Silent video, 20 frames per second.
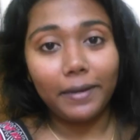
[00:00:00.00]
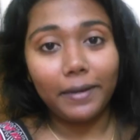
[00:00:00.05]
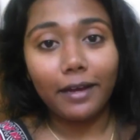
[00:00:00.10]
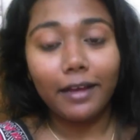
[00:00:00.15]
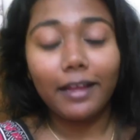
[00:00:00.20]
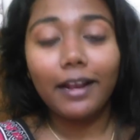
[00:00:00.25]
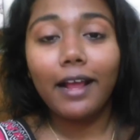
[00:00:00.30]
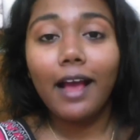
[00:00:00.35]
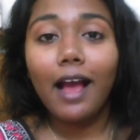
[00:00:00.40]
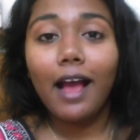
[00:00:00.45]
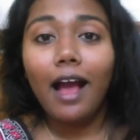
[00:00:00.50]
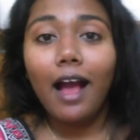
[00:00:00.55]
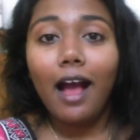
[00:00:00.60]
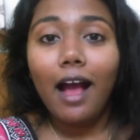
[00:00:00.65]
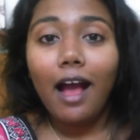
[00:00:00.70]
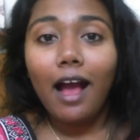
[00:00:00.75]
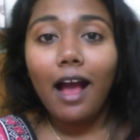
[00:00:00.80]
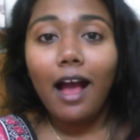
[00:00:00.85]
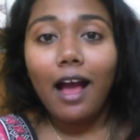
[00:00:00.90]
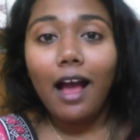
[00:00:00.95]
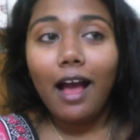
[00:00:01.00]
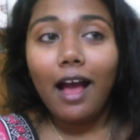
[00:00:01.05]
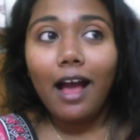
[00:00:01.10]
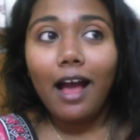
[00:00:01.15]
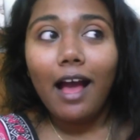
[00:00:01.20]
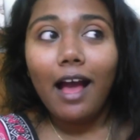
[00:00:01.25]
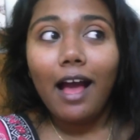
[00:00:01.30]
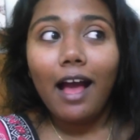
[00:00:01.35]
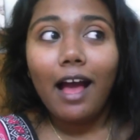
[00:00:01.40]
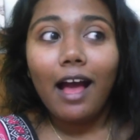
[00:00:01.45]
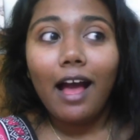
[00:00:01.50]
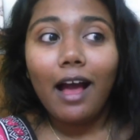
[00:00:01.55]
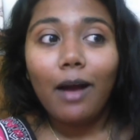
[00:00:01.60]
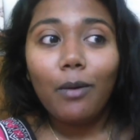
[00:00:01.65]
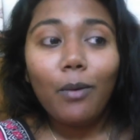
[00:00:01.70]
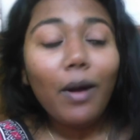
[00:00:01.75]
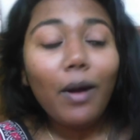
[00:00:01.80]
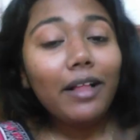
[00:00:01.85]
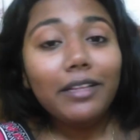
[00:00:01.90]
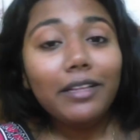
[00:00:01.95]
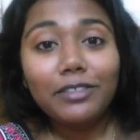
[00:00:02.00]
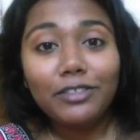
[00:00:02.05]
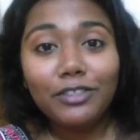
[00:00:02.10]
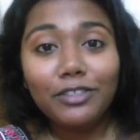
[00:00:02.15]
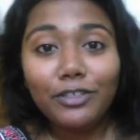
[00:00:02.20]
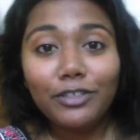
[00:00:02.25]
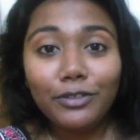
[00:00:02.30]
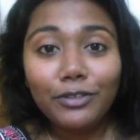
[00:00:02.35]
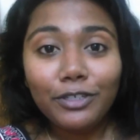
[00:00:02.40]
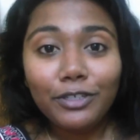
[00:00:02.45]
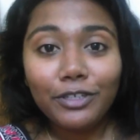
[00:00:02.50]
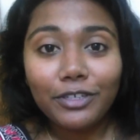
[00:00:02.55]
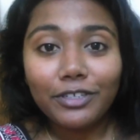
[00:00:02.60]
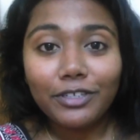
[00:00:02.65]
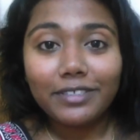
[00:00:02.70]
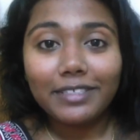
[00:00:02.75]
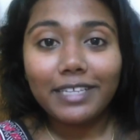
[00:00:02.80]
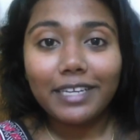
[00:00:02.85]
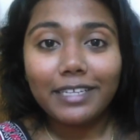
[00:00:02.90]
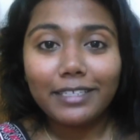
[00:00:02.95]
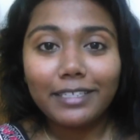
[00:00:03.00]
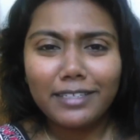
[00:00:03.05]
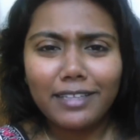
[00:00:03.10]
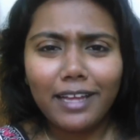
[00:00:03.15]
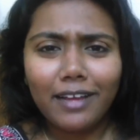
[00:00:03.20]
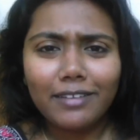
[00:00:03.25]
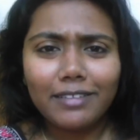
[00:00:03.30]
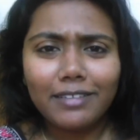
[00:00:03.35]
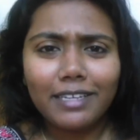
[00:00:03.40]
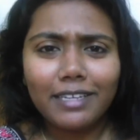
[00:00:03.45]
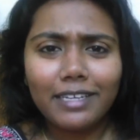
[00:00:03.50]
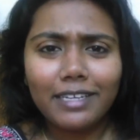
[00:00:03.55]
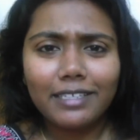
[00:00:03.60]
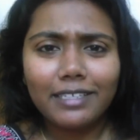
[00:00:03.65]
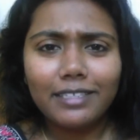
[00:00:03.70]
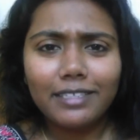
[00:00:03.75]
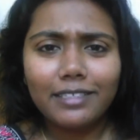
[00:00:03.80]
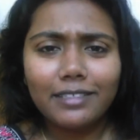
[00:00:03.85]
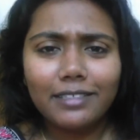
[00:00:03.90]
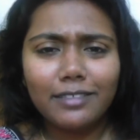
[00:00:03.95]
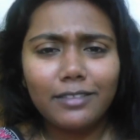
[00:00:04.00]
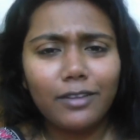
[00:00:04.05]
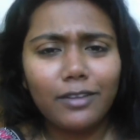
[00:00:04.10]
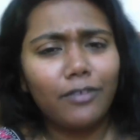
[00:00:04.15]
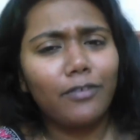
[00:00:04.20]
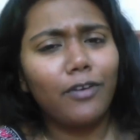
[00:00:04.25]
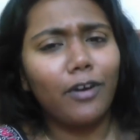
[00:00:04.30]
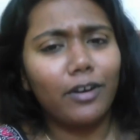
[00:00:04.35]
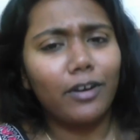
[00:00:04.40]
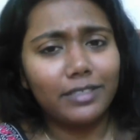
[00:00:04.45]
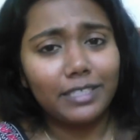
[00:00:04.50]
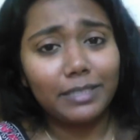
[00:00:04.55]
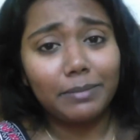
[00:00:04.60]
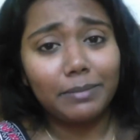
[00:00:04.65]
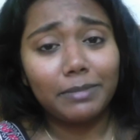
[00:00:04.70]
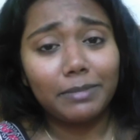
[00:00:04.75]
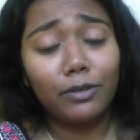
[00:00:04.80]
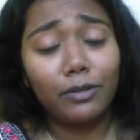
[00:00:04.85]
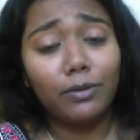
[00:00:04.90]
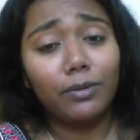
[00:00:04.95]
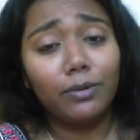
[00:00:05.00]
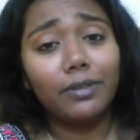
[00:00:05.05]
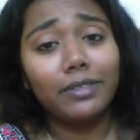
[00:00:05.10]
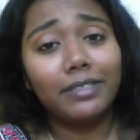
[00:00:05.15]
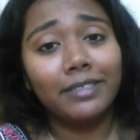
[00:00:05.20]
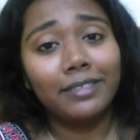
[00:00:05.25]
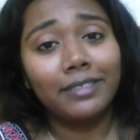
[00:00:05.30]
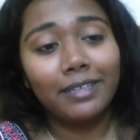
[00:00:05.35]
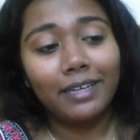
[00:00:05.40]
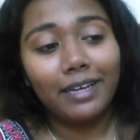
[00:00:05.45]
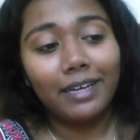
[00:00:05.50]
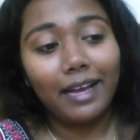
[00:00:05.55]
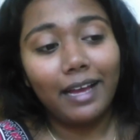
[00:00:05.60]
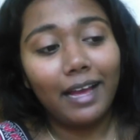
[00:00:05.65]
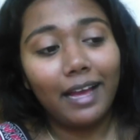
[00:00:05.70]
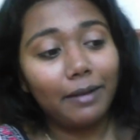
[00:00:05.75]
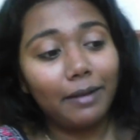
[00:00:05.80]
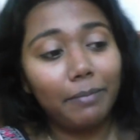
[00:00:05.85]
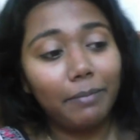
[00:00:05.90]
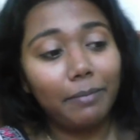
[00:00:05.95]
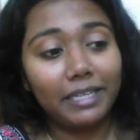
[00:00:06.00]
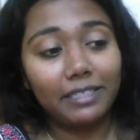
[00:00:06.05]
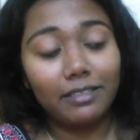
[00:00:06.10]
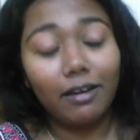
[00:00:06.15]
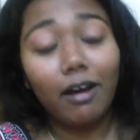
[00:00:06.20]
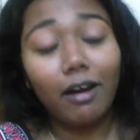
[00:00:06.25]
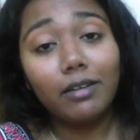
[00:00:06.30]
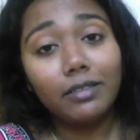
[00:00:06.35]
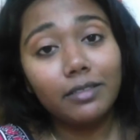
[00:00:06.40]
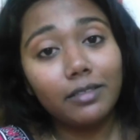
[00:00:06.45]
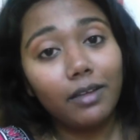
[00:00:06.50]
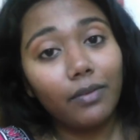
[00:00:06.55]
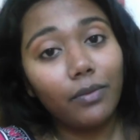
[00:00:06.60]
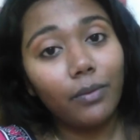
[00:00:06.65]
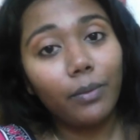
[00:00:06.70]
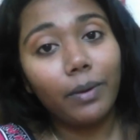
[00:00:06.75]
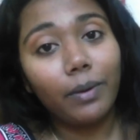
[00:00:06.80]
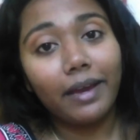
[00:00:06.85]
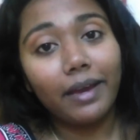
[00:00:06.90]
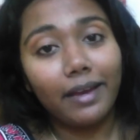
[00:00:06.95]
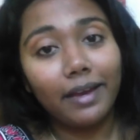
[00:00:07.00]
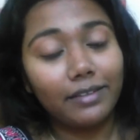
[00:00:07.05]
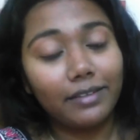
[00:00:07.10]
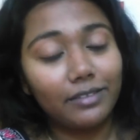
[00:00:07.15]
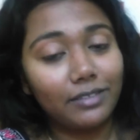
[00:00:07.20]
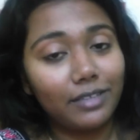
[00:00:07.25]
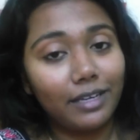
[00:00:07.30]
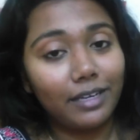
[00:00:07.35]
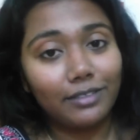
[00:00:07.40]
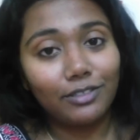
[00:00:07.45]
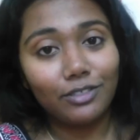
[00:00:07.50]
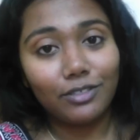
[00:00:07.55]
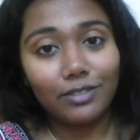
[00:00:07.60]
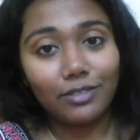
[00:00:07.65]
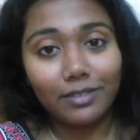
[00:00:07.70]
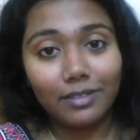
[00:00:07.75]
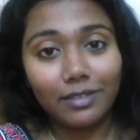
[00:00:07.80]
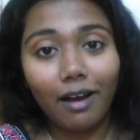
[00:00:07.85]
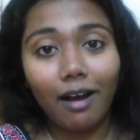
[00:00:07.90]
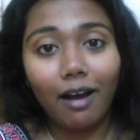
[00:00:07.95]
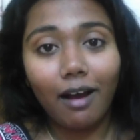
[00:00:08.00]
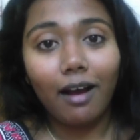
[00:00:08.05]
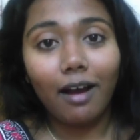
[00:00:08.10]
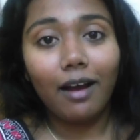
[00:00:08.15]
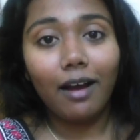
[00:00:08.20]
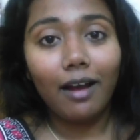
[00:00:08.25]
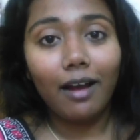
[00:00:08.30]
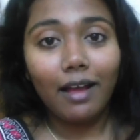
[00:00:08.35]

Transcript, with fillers: but well, it's New Year's, and two thousand eighteen so far seems cool. Had a McDonald's on the way, as you guys just saw,